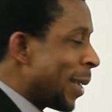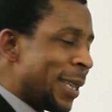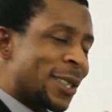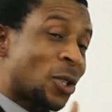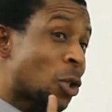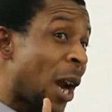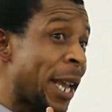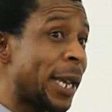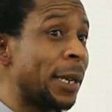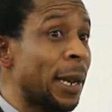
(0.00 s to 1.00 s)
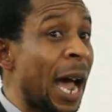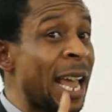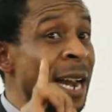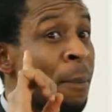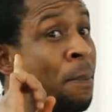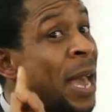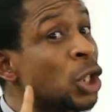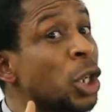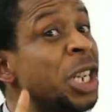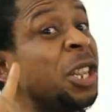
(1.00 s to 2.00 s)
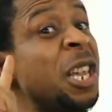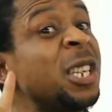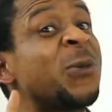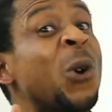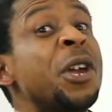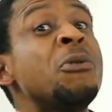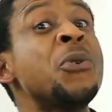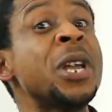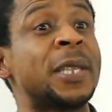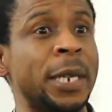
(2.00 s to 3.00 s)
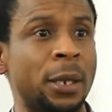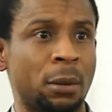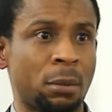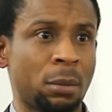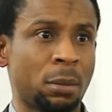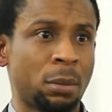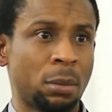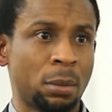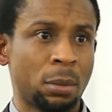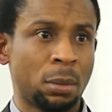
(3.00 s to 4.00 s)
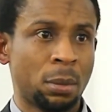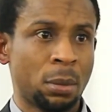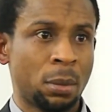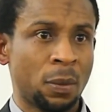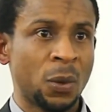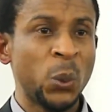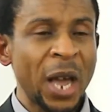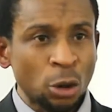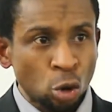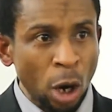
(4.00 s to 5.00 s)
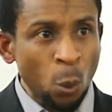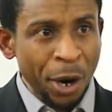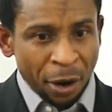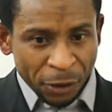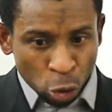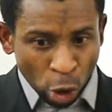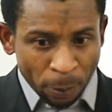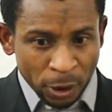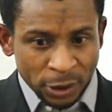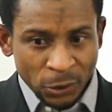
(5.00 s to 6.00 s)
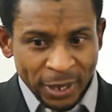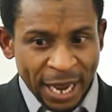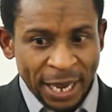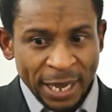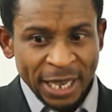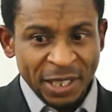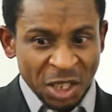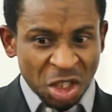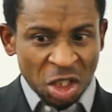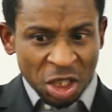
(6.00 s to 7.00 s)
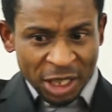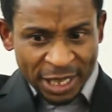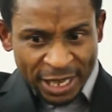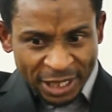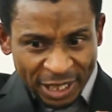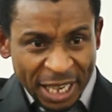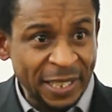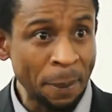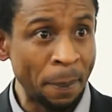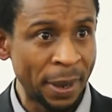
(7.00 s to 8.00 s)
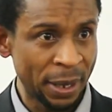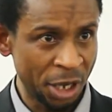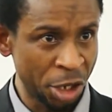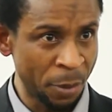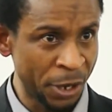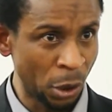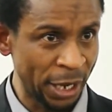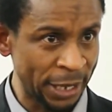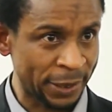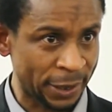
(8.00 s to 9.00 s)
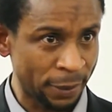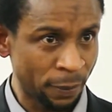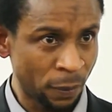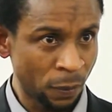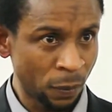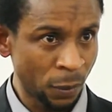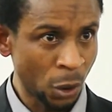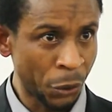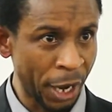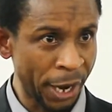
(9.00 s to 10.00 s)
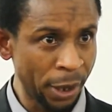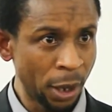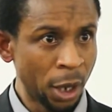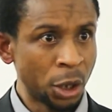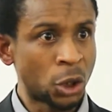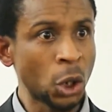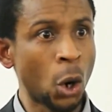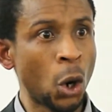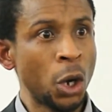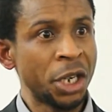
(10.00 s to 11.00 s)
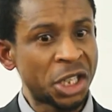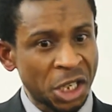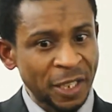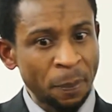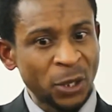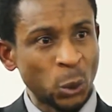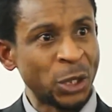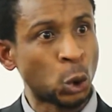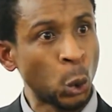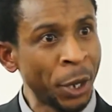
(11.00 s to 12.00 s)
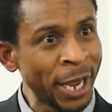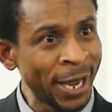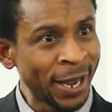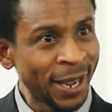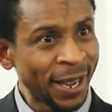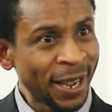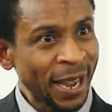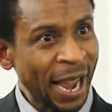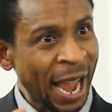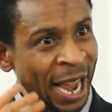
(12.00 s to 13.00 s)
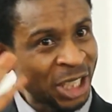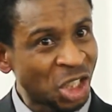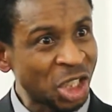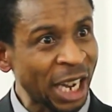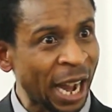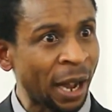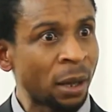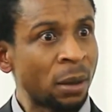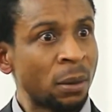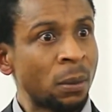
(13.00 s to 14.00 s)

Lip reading: it's striking. I am mentioning this for a reason. One of the troubles today is the schism in the Middle East. Okay? So, the schism between Sunni and Shia.